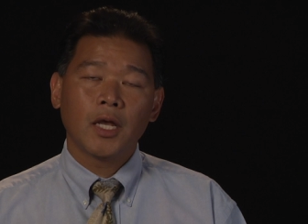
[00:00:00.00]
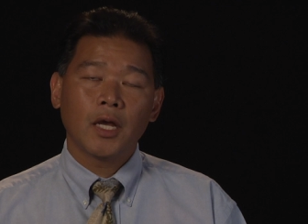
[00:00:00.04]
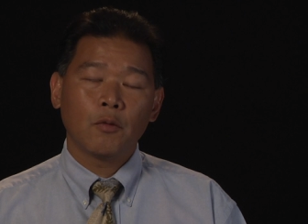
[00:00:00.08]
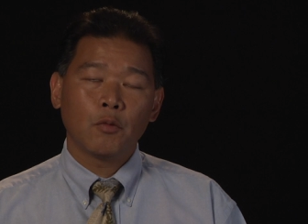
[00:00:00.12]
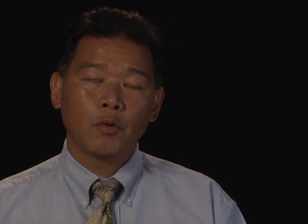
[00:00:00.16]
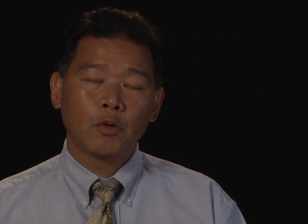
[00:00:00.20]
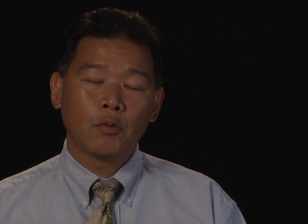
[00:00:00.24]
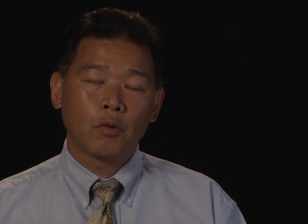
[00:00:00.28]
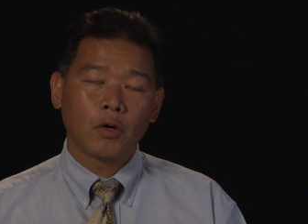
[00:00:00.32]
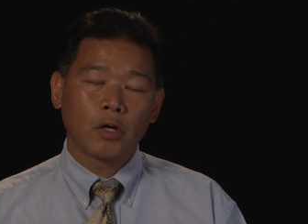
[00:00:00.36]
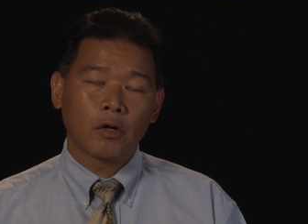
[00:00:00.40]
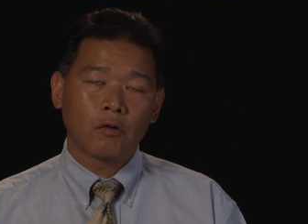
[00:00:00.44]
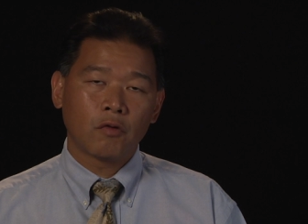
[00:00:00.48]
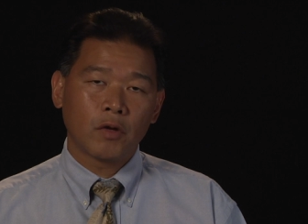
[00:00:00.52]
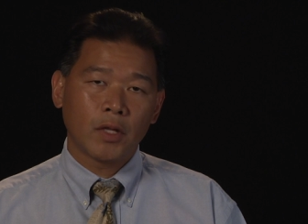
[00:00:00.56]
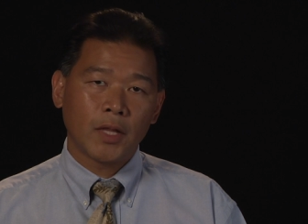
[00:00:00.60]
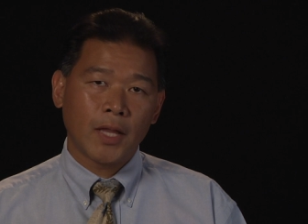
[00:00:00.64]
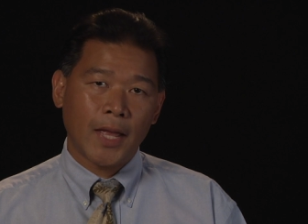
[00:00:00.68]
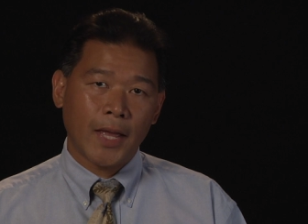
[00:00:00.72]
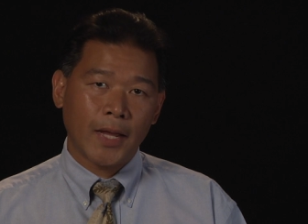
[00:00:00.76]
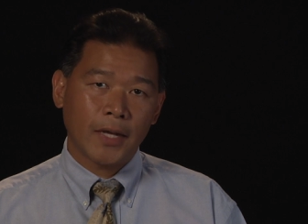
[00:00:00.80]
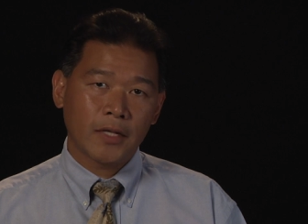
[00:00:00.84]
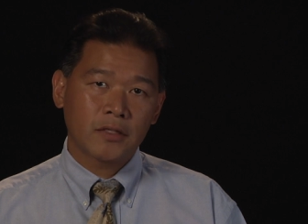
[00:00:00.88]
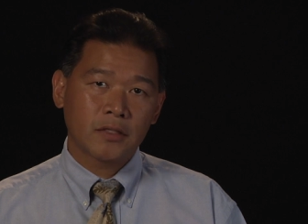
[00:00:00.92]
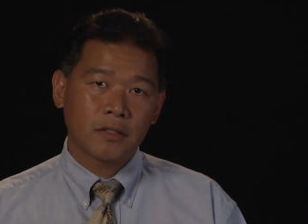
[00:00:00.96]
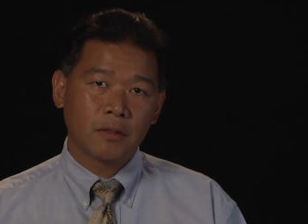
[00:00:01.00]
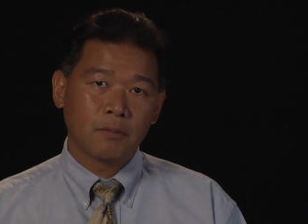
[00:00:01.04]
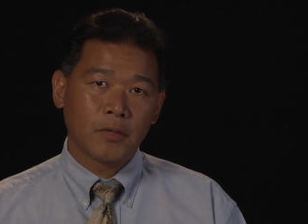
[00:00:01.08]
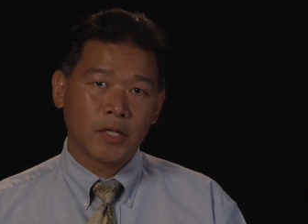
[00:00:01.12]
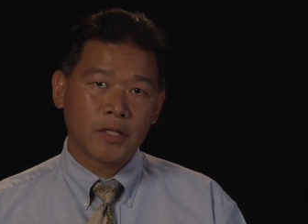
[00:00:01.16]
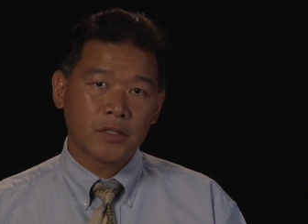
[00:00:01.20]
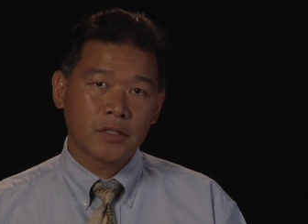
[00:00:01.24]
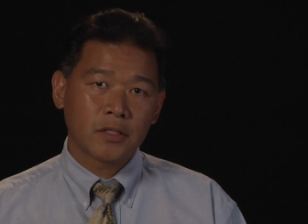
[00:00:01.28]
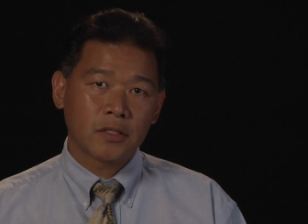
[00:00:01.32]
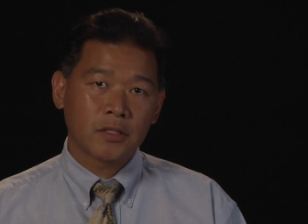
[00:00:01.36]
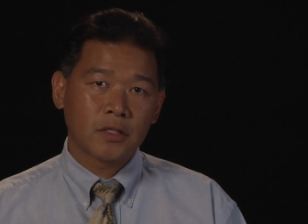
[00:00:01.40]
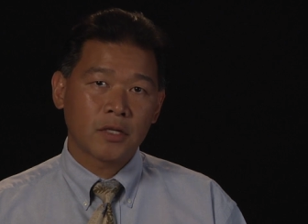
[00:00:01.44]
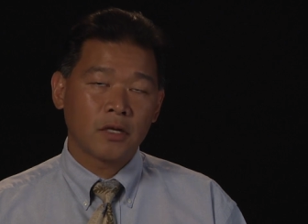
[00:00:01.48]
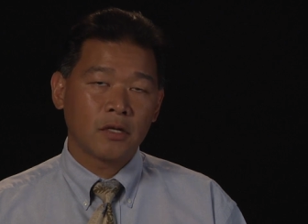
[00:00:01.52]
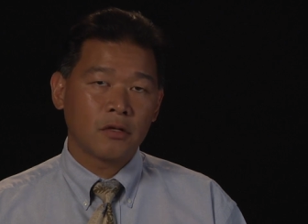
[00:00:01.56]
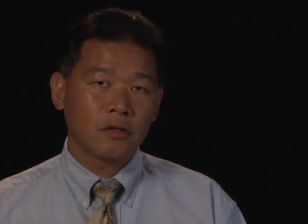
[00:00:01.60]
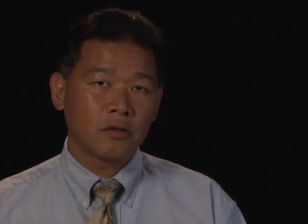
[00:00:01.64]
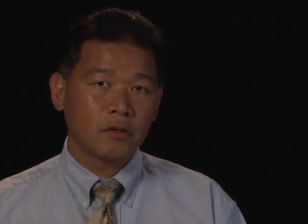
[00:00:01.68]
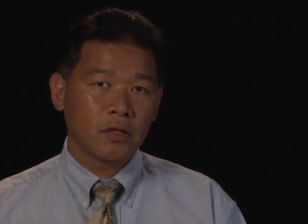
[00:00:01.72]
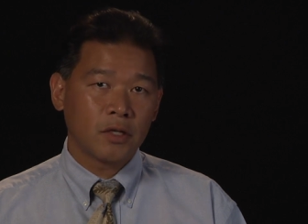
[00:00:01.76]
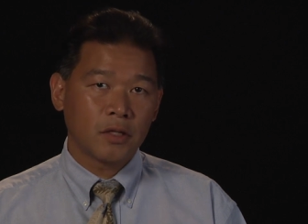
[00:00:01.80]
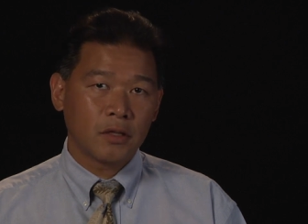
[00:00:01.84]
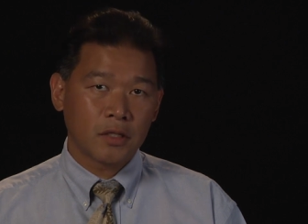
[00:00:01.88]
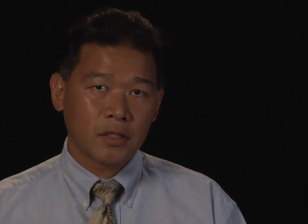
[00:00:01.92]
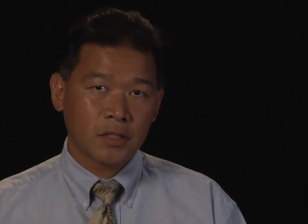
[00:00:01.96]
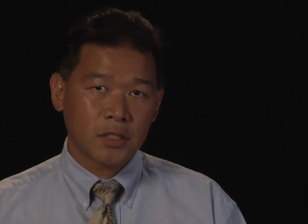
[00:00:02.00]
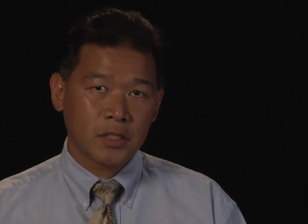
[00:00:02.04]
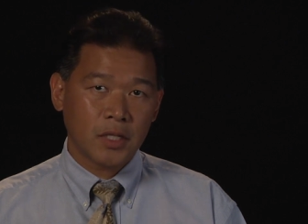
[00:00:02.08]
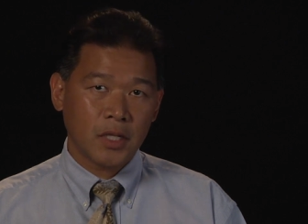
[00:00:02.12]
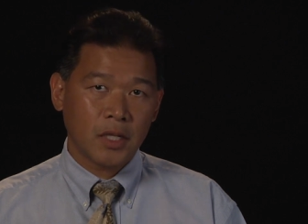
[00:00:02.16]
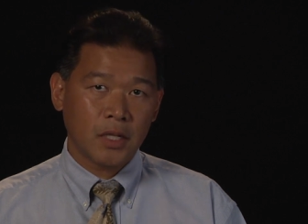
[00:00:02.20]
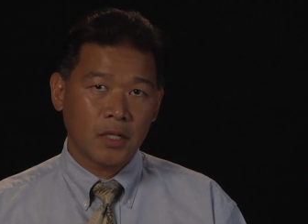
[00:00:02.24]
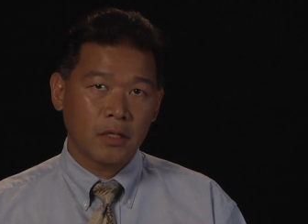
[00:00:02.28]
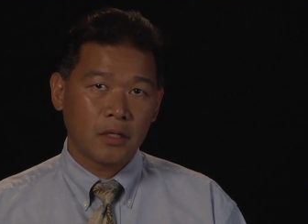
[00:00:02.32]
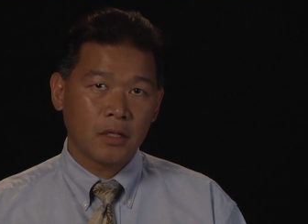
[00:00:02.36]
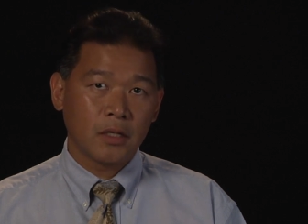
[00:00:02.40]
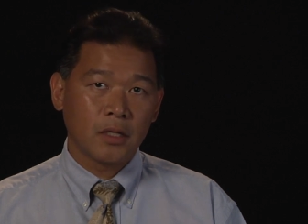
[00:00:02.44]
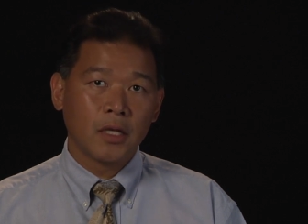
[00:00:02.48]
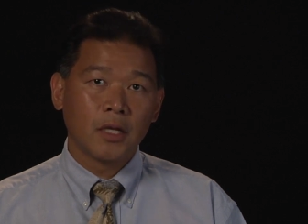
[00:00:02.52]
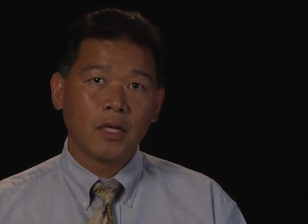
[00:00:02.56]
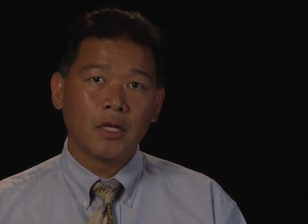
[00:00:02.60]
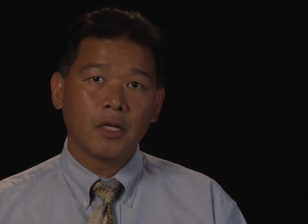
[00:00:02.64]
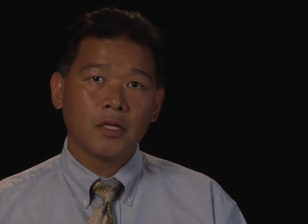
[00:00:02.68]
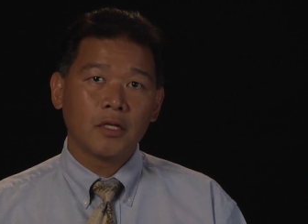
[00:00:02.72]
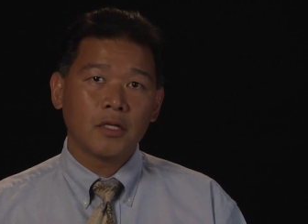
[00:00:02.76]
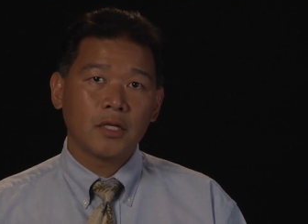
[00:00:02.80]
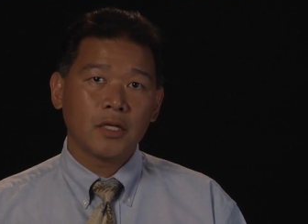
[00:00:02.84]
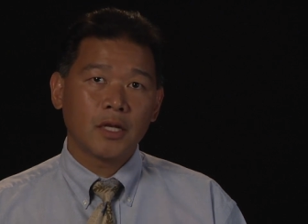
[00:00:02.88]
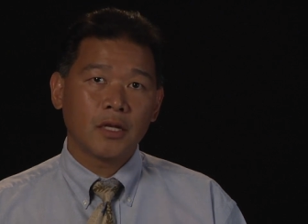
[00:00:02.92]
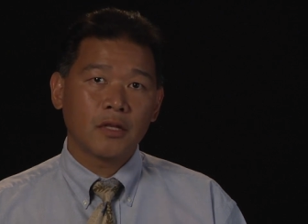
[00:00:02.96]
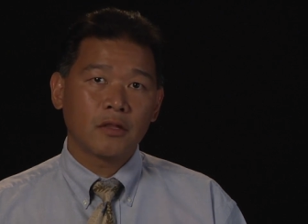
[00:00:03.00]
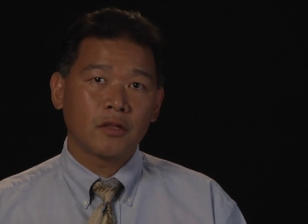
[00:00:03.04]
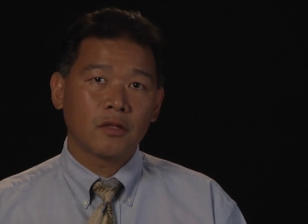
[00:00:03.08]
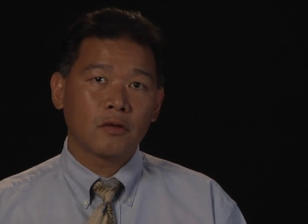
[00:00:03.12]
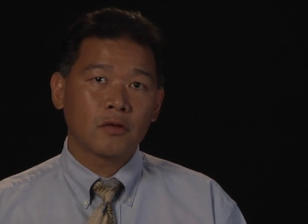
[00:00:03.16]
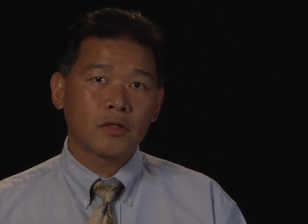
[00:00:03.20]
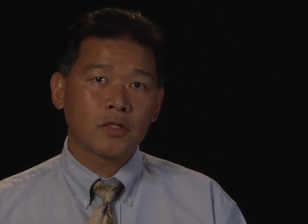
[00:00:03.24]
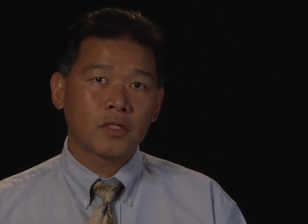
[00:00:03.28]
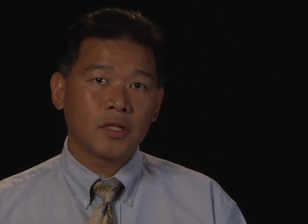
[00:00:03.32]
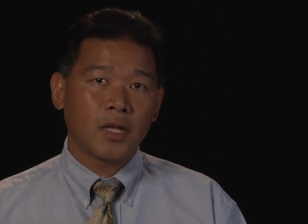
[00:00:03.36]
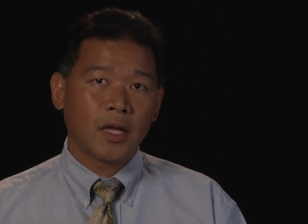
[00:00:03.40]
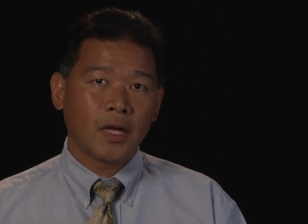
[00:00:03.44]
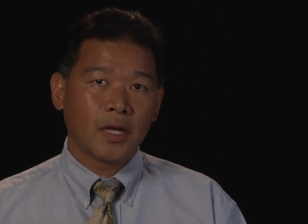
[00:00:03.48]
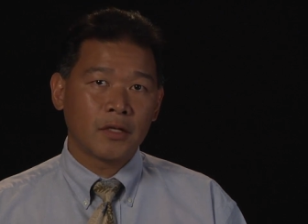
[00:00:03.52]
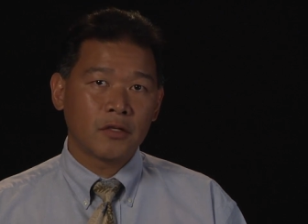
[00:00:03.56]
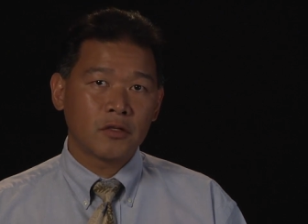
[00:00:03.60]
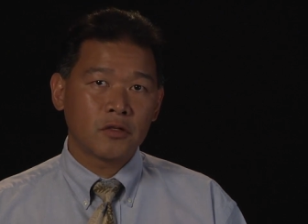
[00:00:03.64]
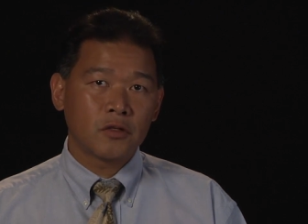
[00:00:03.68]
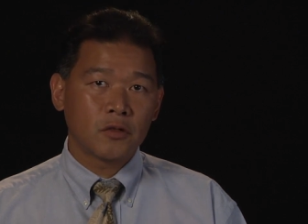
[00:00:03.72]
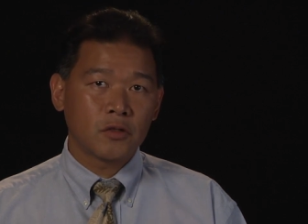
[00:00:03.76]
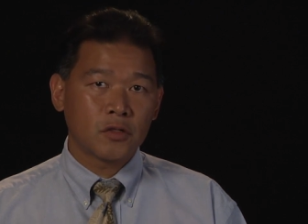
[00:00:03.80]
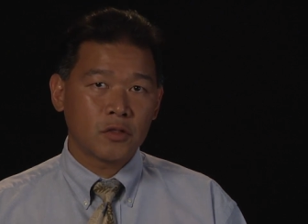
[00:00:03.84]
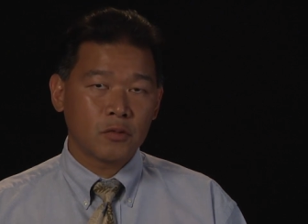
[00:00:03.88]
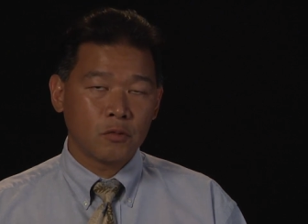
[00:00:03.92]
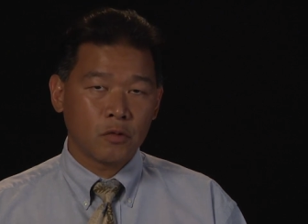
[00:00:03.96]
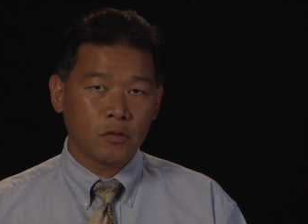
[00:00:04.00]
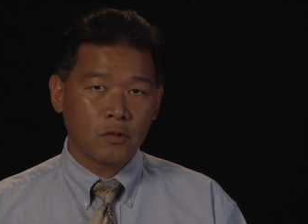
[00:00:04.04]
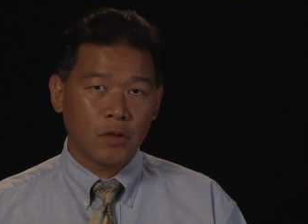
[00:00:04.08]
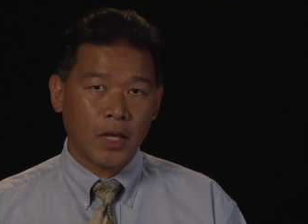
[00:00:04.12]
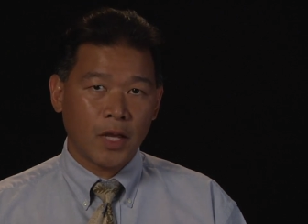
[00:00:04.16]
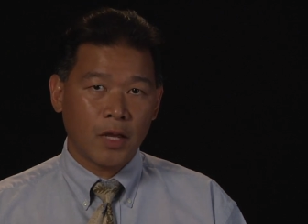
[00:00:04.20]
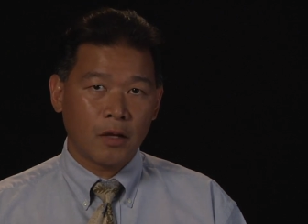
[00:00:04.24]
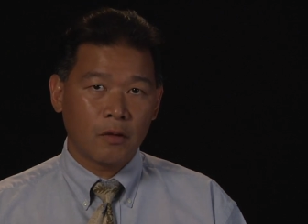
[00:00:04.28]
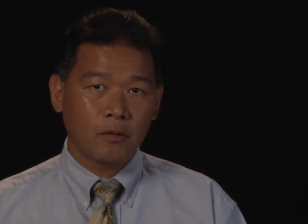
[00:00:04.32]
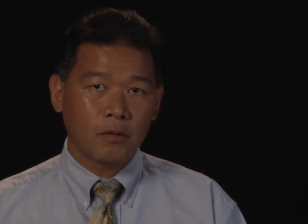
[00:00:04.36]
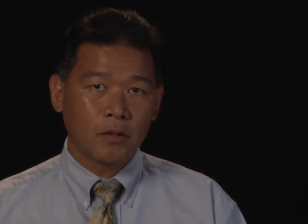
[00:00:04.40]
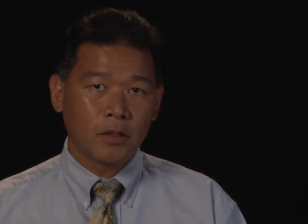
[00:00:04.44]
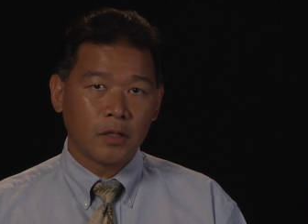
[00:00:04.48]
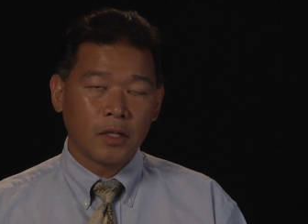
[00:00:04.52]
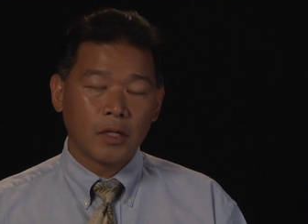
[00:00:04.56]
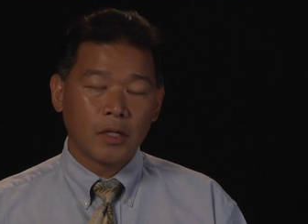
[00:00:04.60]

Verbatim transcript: And we want to relax the muscles underneath the skin to get those lines to smooth out.